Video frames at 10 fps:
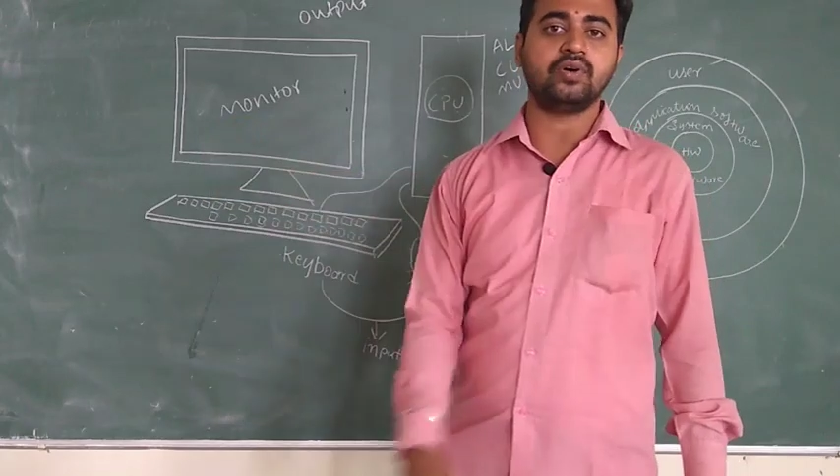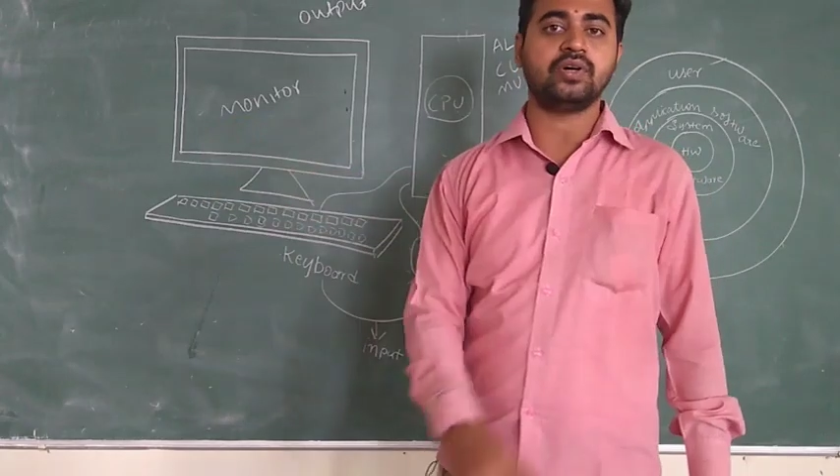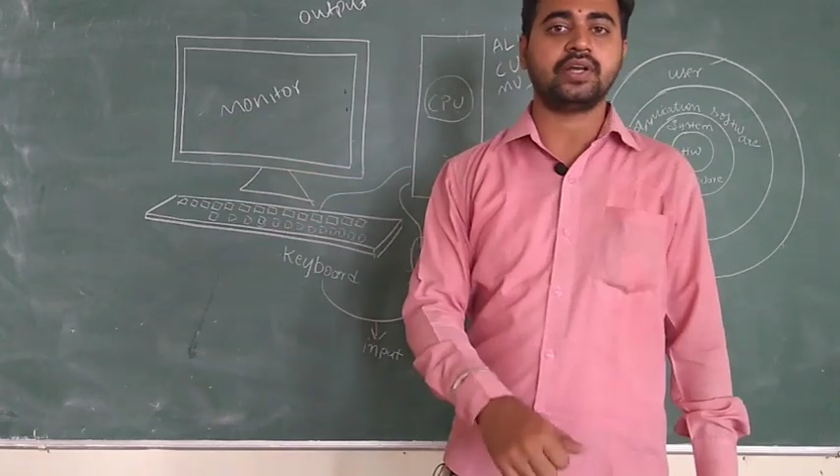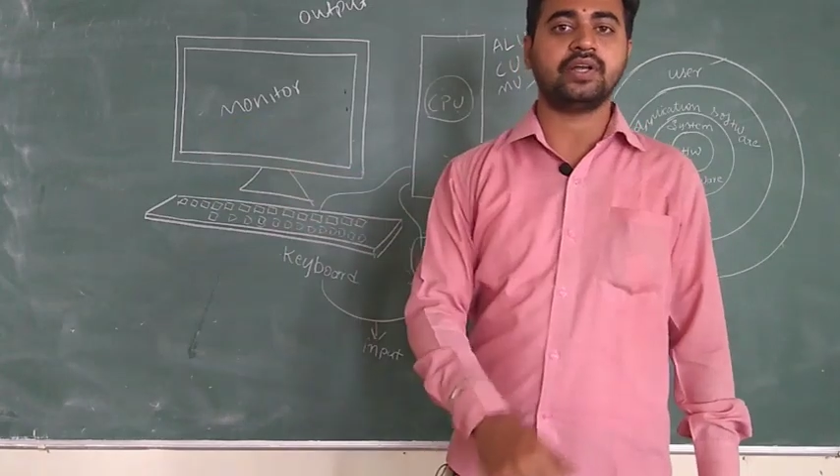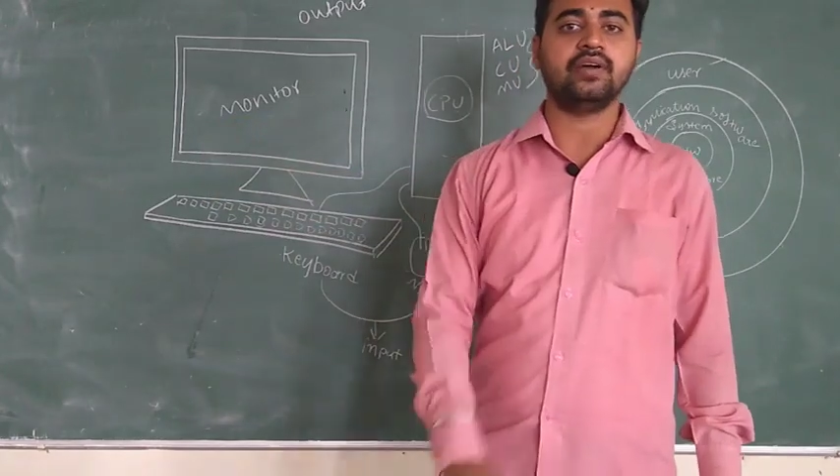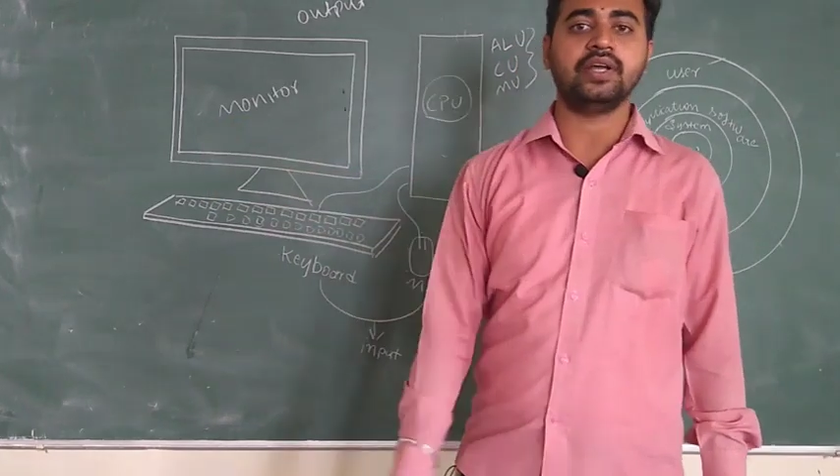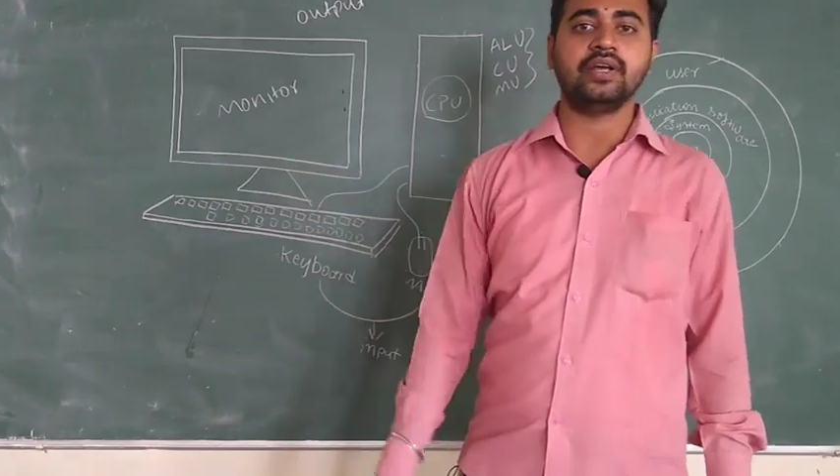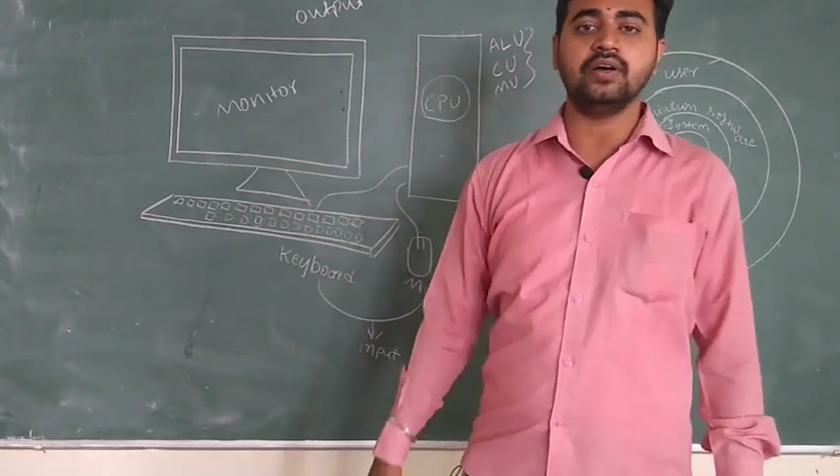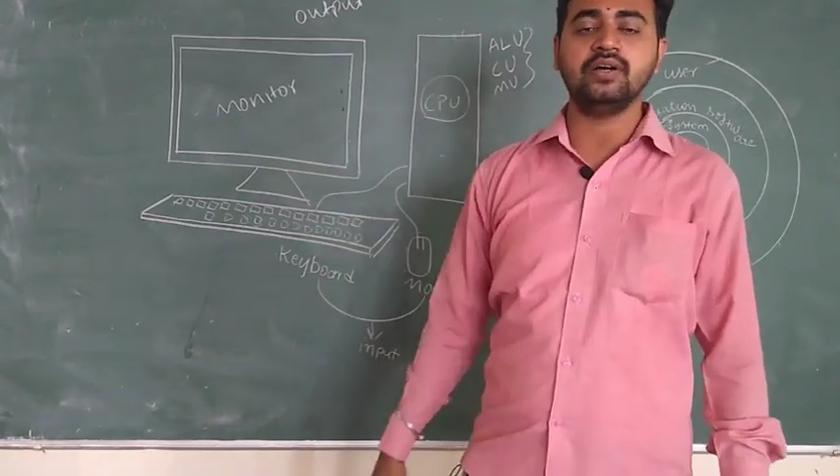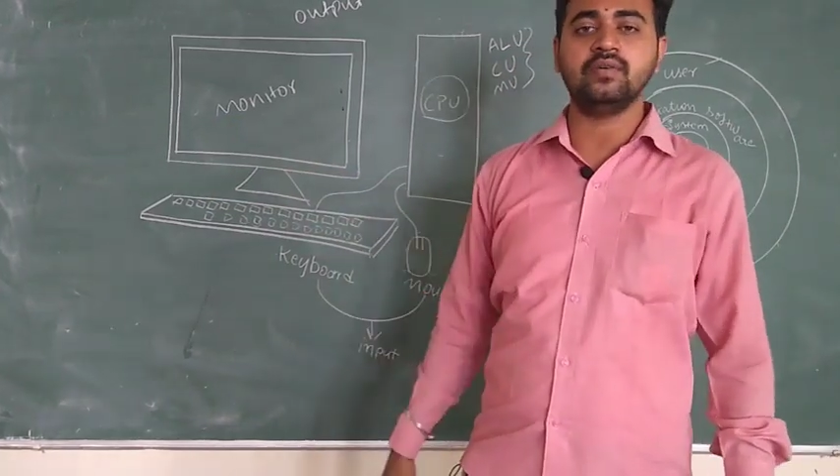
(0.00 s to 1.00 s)
part
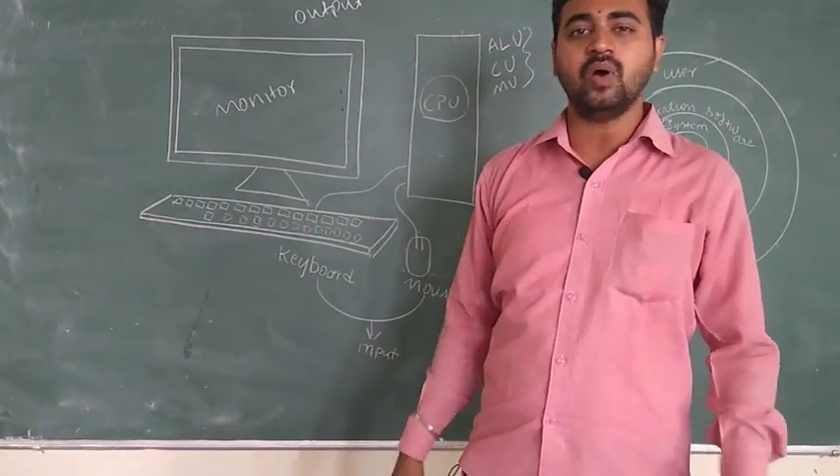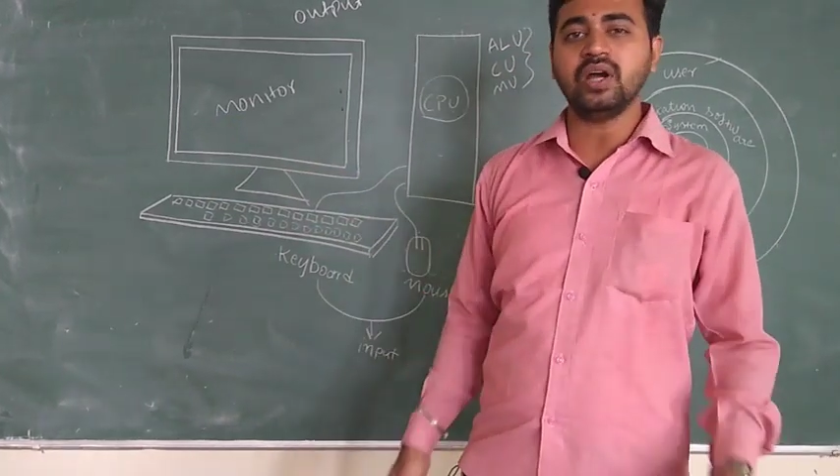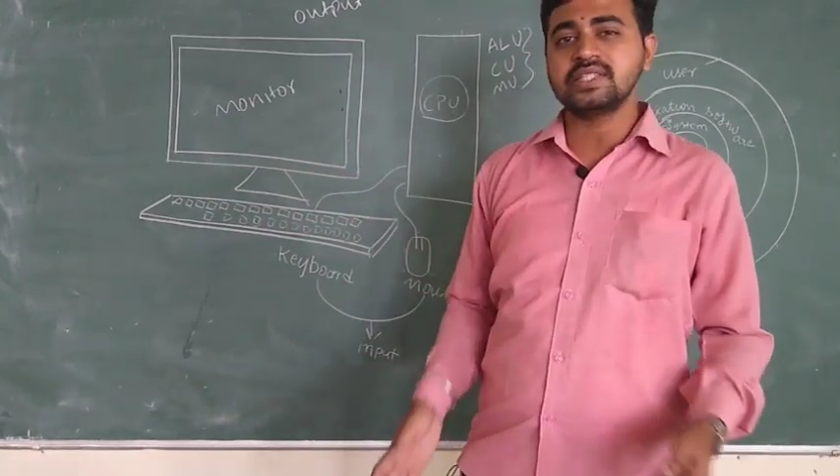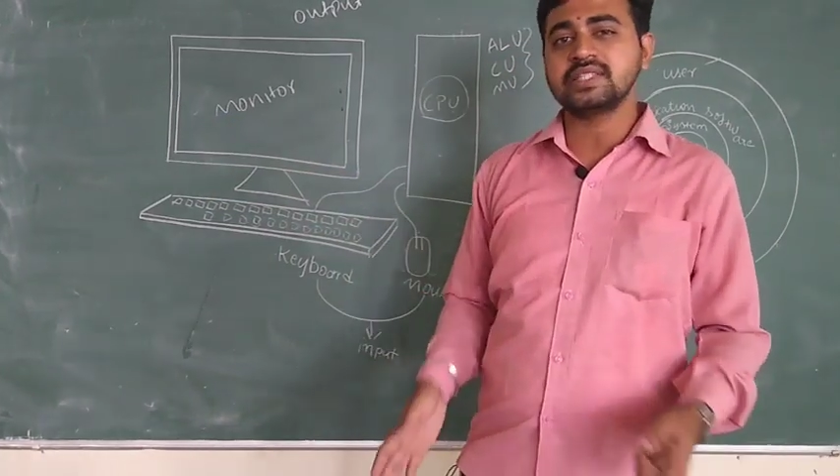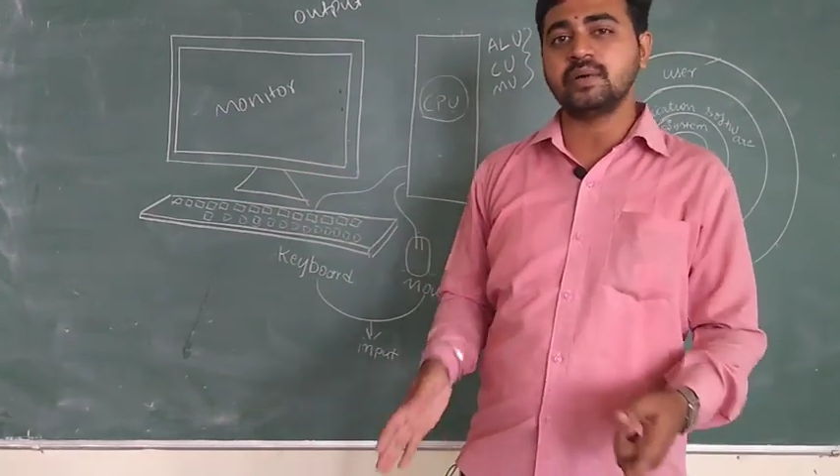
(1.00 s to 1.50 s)
regarding what is